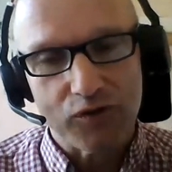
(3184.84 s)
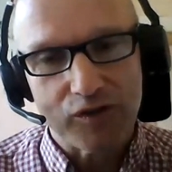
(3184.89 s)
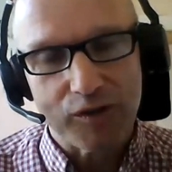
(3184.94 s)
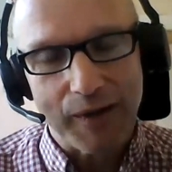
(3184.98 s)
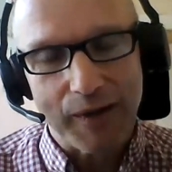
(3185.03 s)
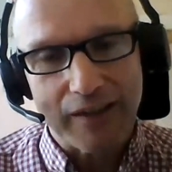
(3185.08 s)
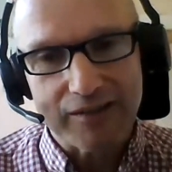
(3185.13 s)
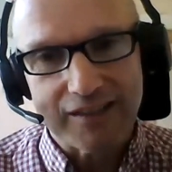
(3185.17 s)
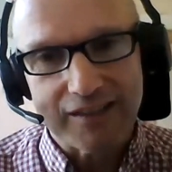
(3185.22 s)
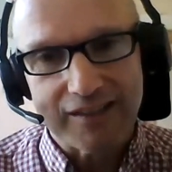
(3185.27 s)

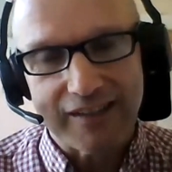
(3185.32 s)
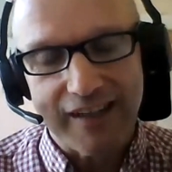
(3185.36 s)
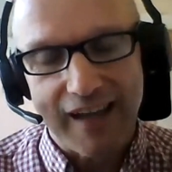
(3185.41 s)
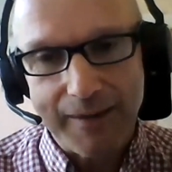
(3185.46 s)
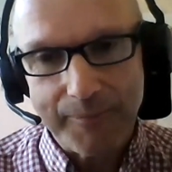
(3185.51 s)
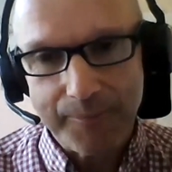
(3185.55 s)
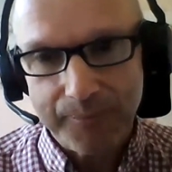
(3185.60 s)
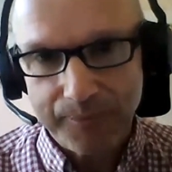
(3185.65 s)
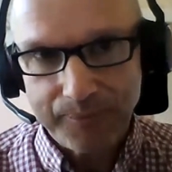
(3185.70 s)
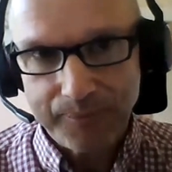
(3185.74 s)
about
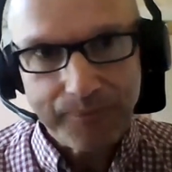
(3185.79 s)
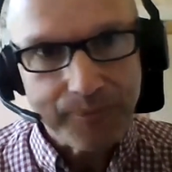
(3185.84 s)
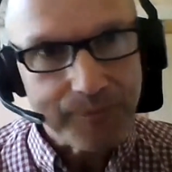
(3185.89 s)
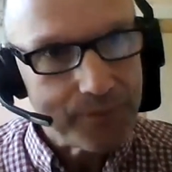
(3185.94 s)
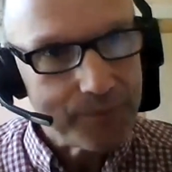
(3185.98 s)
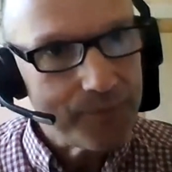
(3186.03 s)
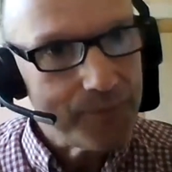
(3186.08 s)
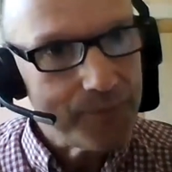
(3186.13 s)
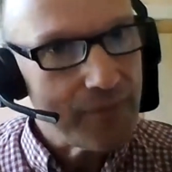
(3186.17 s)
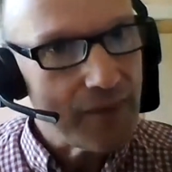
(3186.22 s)
today.
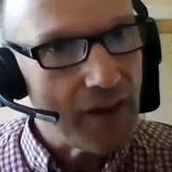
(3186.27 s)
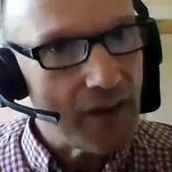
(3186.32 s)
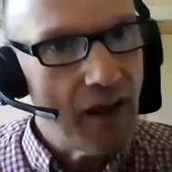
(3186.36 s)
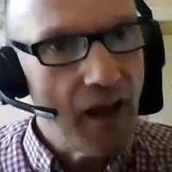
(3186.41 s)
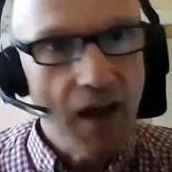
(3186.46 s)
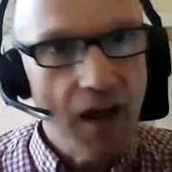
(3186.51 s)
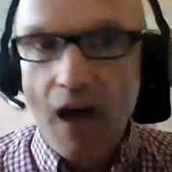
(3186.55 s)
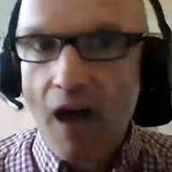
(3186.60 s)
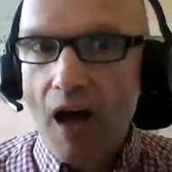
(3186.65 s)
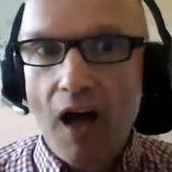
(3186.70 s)

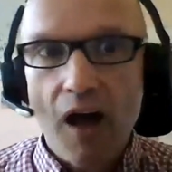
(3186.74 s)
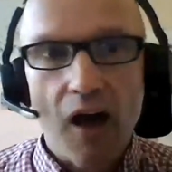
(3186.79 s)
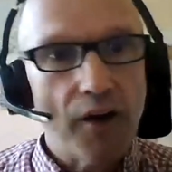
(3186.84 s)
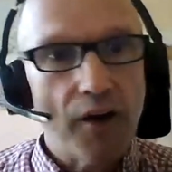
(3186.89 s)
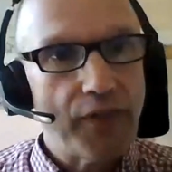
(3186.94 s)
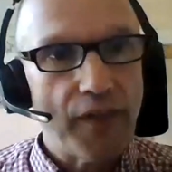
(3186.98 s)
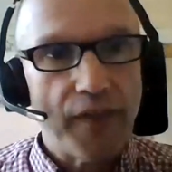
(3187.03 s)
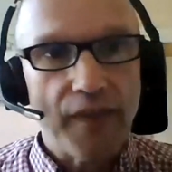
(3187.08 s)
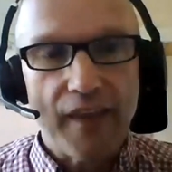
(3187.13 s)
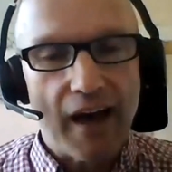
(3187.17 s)

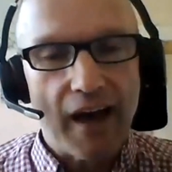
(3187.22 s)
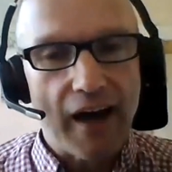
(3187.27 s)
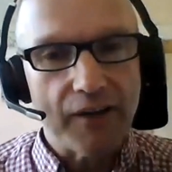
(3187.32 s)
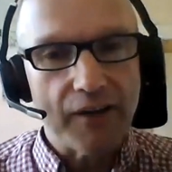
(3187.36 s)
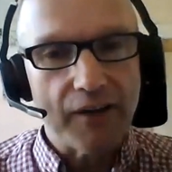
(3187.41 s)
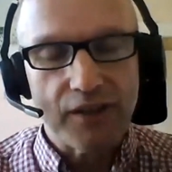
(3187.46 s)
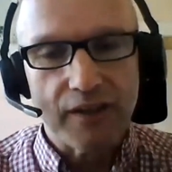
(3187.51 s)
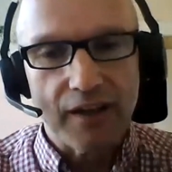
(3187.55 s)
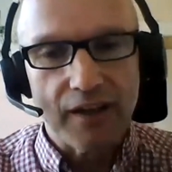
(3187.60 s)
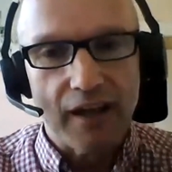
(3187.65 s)
Other than
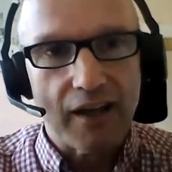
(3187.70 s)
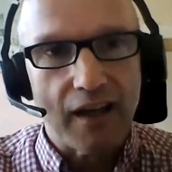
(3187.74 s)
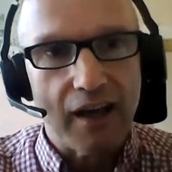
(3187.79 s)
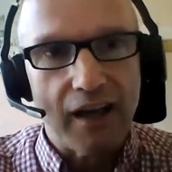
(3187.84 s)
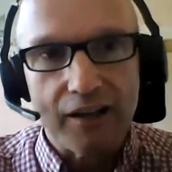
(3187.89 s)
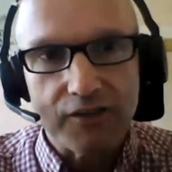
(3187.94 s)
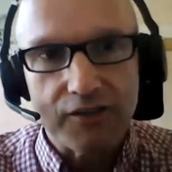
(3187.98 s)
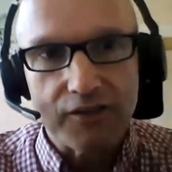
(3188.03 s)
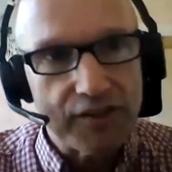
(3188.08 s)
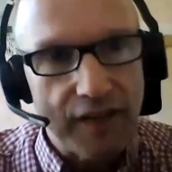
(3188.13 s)
that,
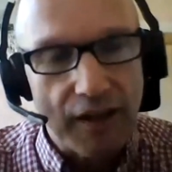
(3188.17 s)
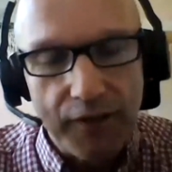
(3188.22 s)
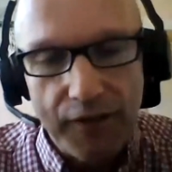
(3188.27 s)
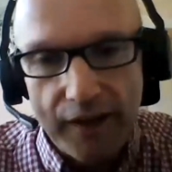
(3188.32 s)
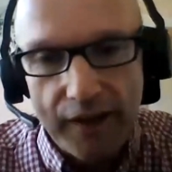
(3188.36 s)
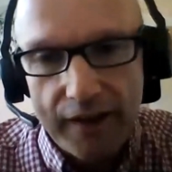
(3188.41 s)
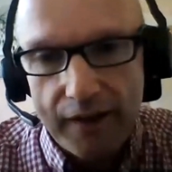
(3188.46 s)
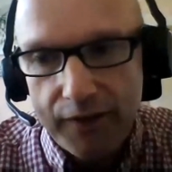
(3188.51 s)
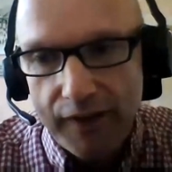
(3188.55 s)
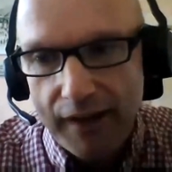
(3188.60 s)
I'll just say
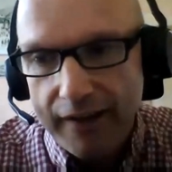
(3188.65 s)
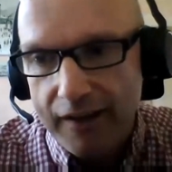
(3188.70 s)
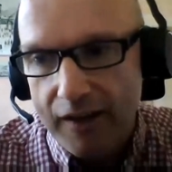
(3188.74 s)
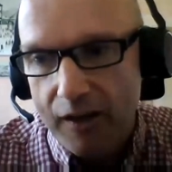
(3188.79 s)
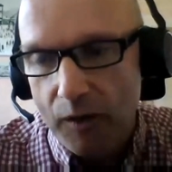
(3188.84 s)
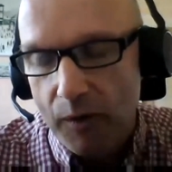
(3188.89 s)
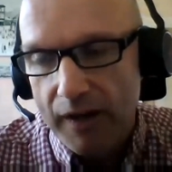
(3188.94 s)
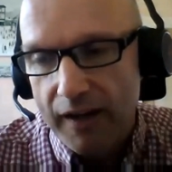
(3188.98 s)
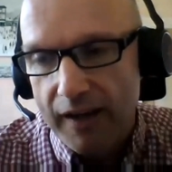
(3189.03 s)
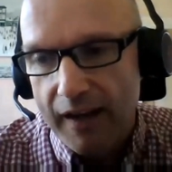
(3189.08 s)
thank
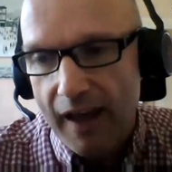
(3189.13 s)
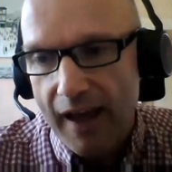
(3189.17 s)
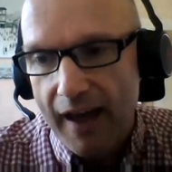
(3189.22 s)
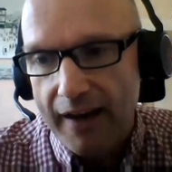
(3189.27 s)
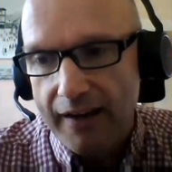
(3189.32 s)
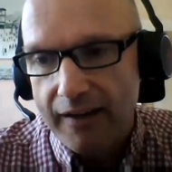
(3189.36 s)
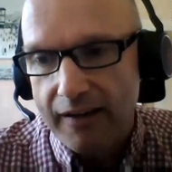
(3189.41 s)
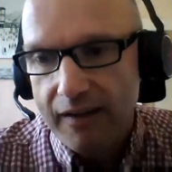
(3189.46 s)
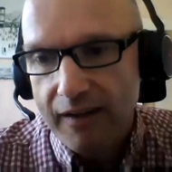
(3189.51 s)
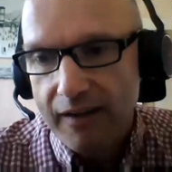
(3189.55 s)
you
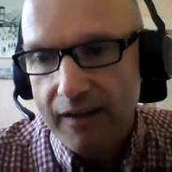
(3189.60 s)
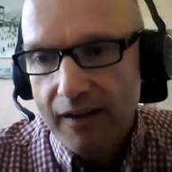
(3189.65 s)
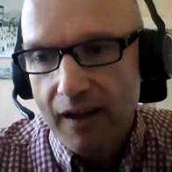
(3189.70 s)
again.